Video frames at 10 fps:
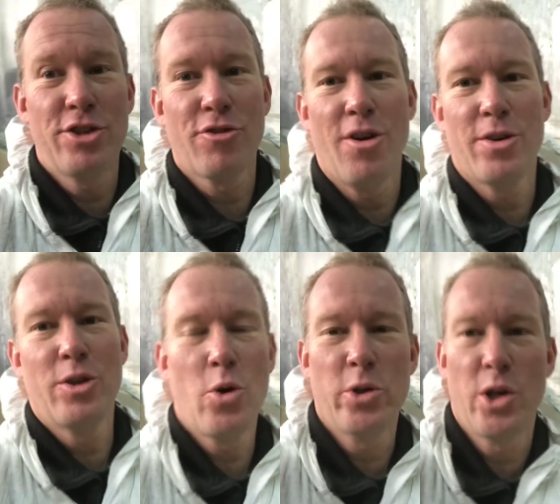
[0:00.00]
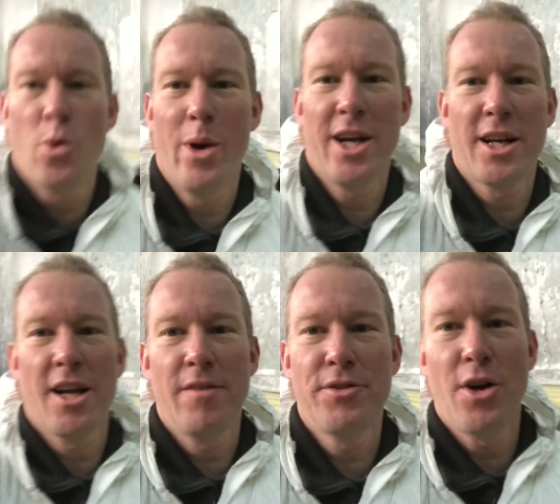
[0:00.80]
strong. Of course, you've got to wear
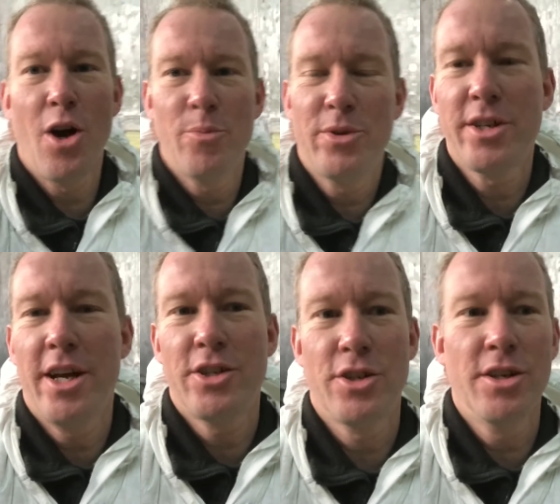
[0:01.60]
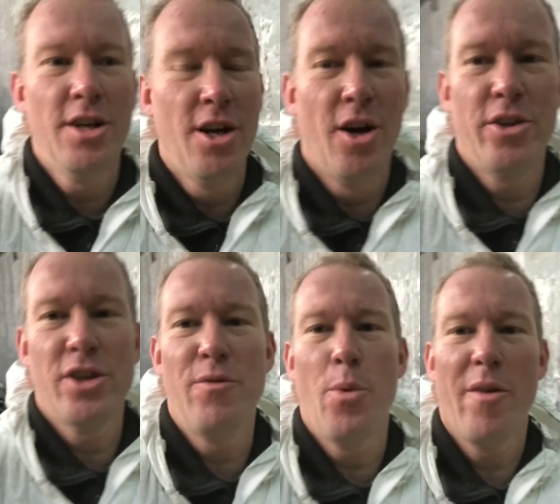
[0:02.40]
gloves, eye protection. I was
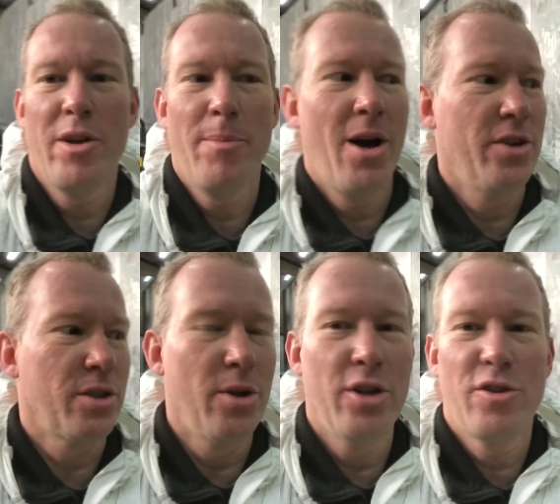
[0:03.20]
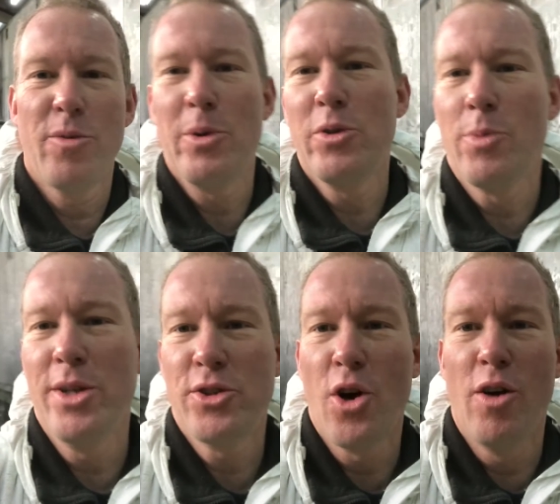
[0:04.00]
even wearing a mask. The Nitromorse
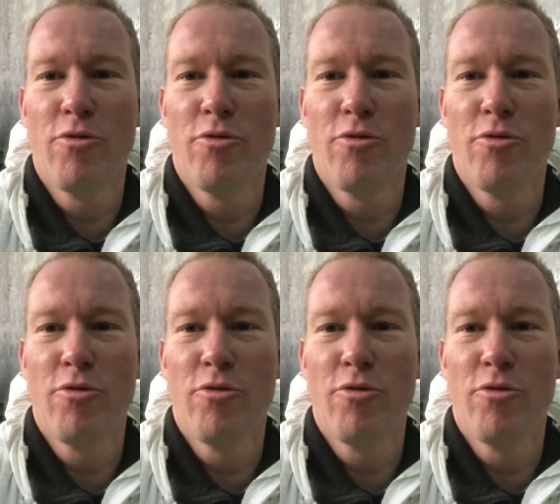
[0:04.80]
one's got a